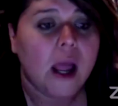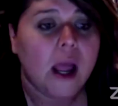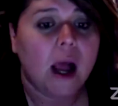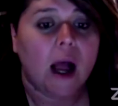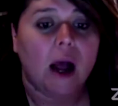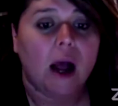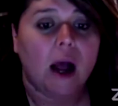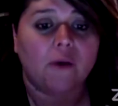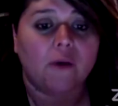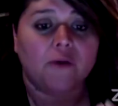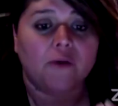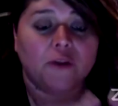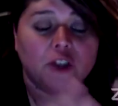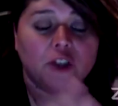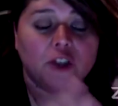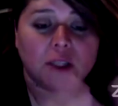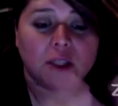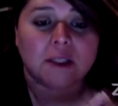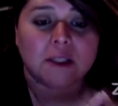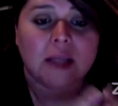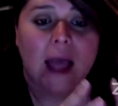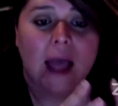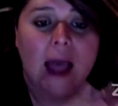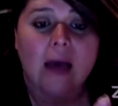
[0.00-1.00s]
of
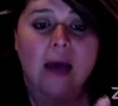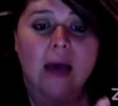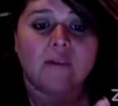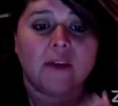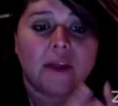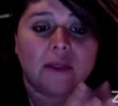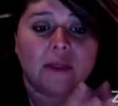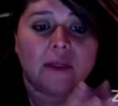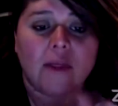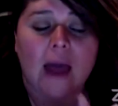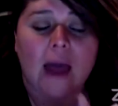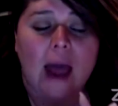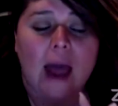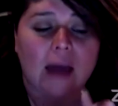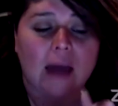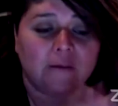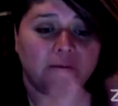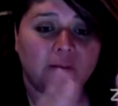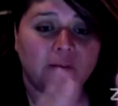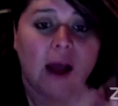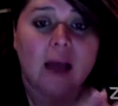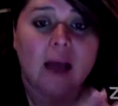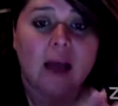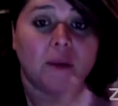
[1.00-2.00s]
just having that
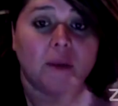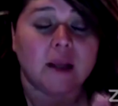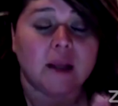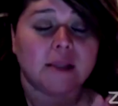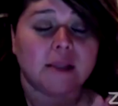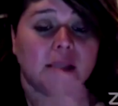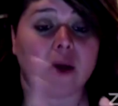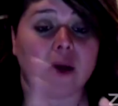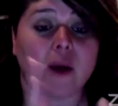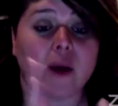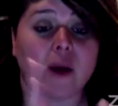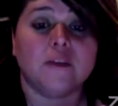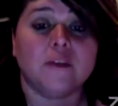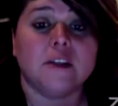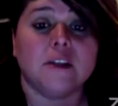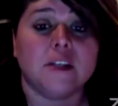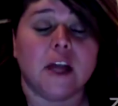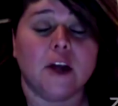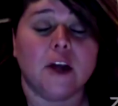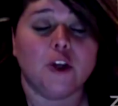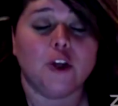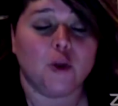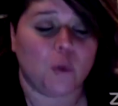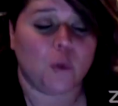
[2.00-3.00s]
5 minutes. Now, I have to
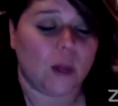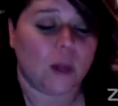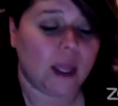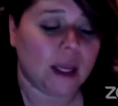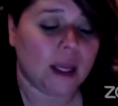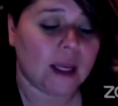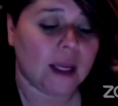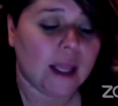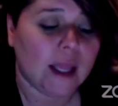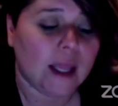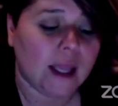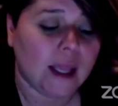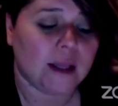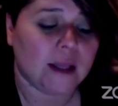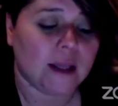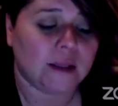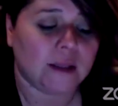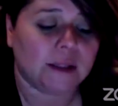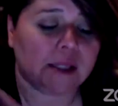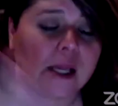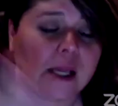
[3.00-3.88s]
tell you, it is